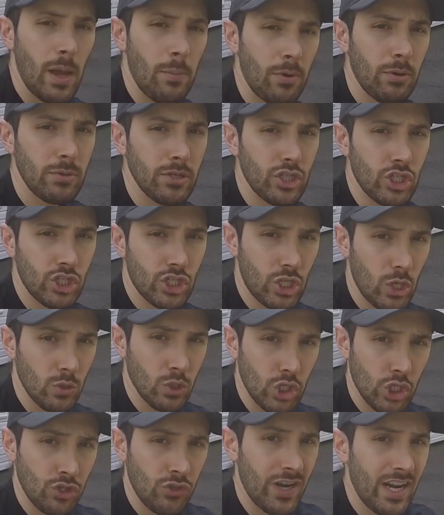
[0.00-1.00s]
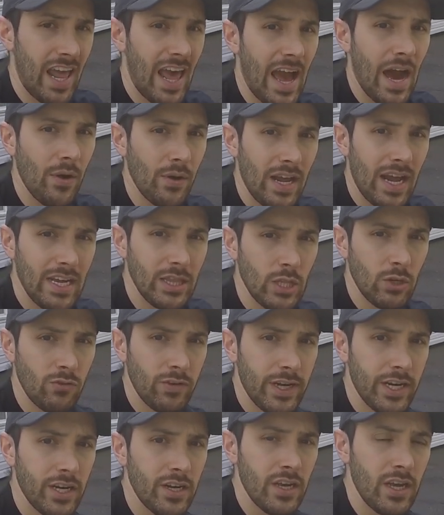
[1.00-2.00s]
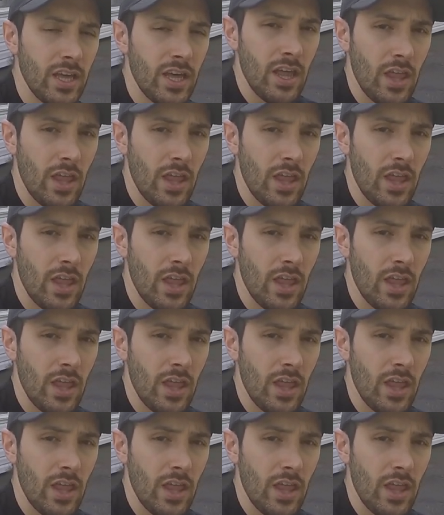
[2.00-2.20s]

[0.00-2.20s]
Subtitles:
it pretty much just goes straight out at the rear.